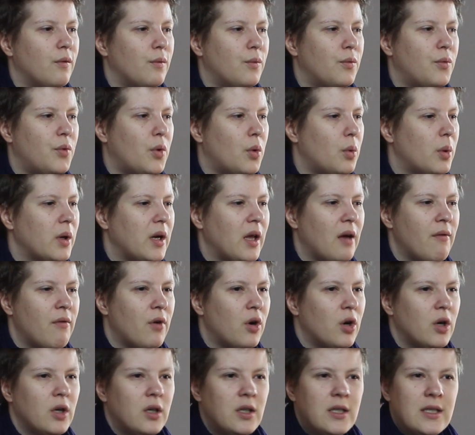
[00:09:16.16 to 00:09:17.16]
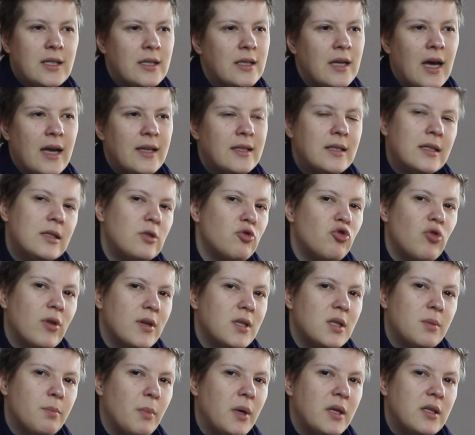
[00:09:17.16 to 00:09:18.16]
for whatever reason, I didn't
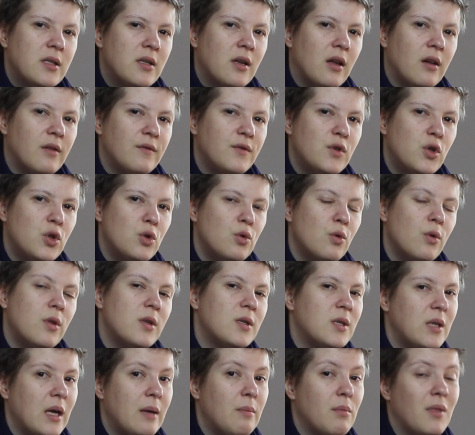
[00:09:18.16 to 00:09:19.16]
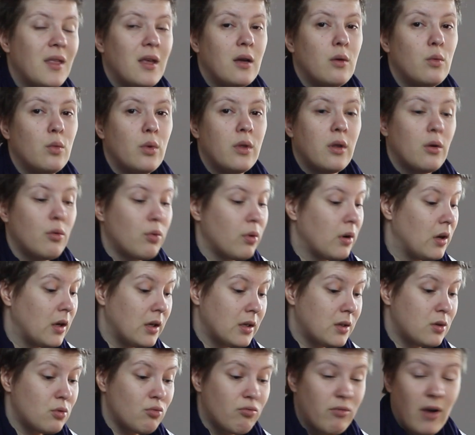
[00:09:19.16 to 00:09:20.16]
trust myself to do the same thing with
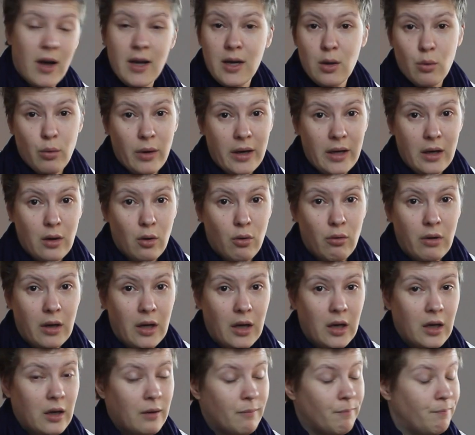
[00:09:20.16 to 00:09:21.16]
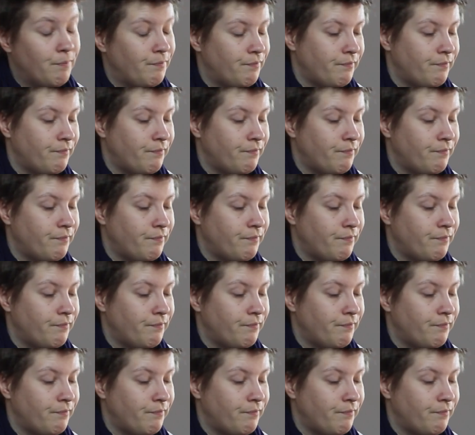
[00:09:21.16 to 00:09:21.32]
acrylics right away going in.